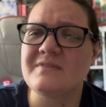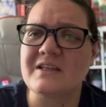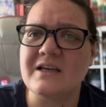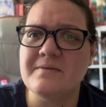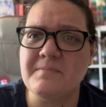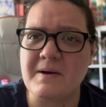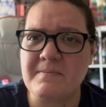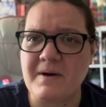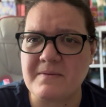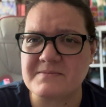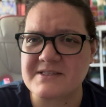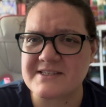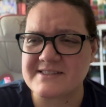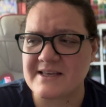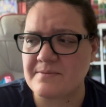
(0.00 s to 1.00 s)
My mom's
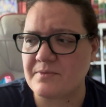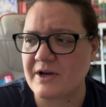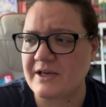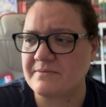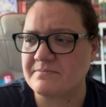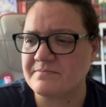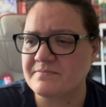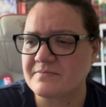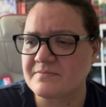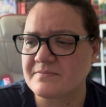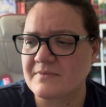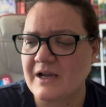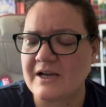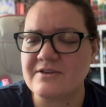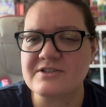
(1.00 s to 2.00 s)
the same way.
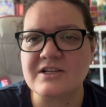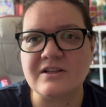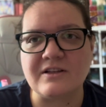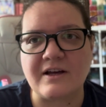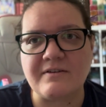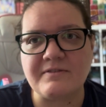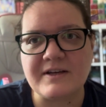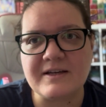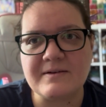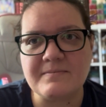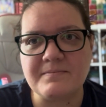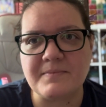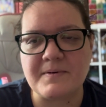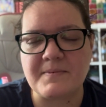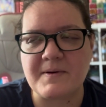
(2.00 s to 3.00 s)
I used to love it,
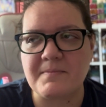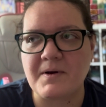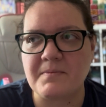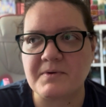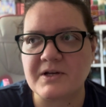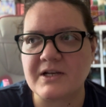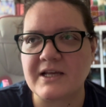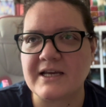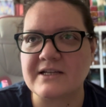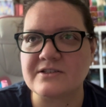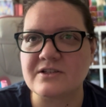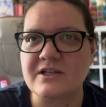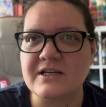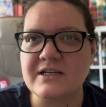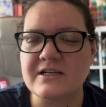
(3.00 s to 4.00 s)
but my mom couldn't
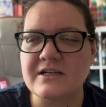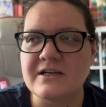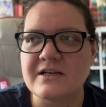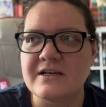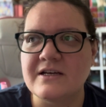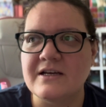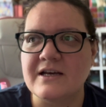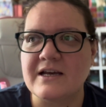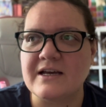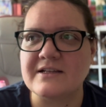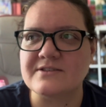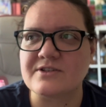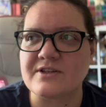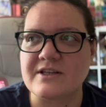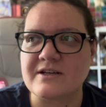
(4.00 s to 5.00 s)
handle it. And
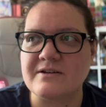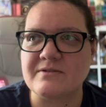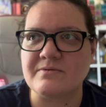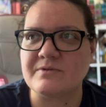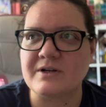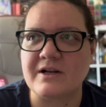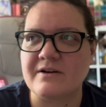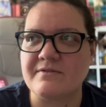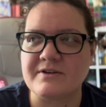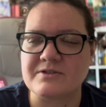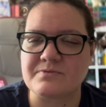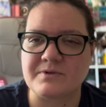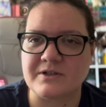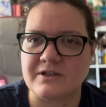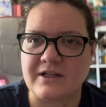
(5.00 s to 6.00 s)
so then none of us
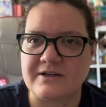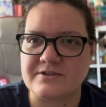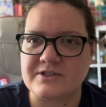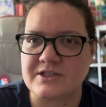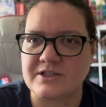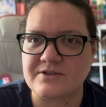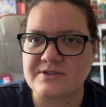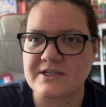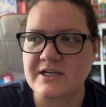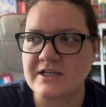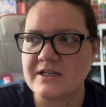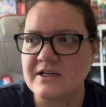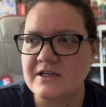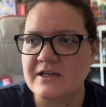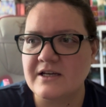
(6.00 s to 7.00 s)
were allowed to use it.
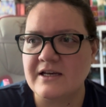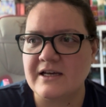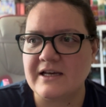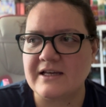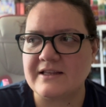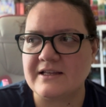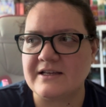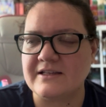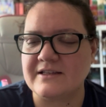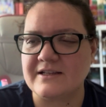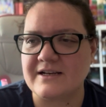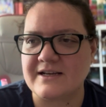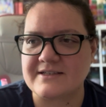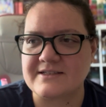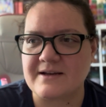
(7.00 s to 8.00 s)
And then the
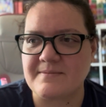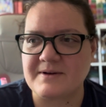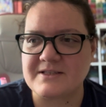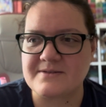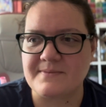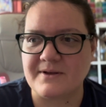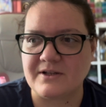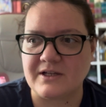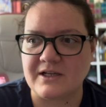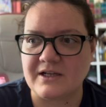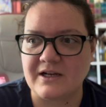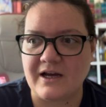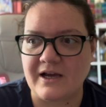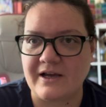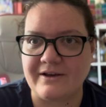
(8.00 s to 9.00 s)
next time I smelled it,
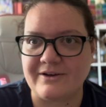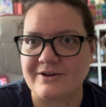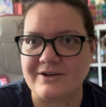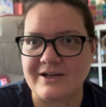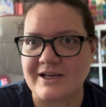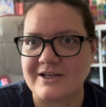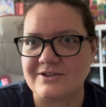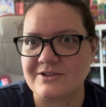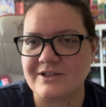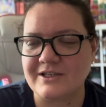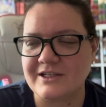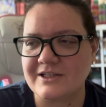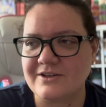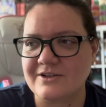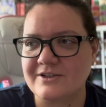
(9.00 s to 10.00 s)
I couldn't handle it
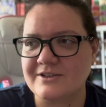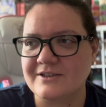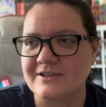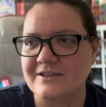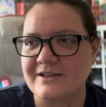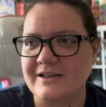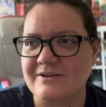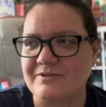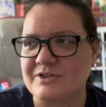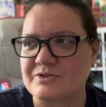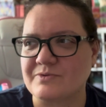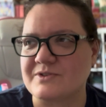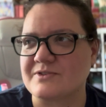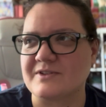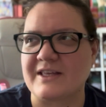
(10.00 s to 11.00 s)
either, which
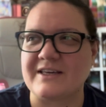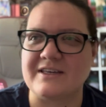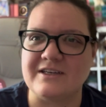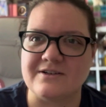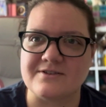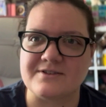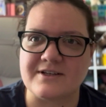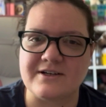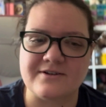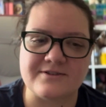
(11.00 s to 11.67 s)
was like years later.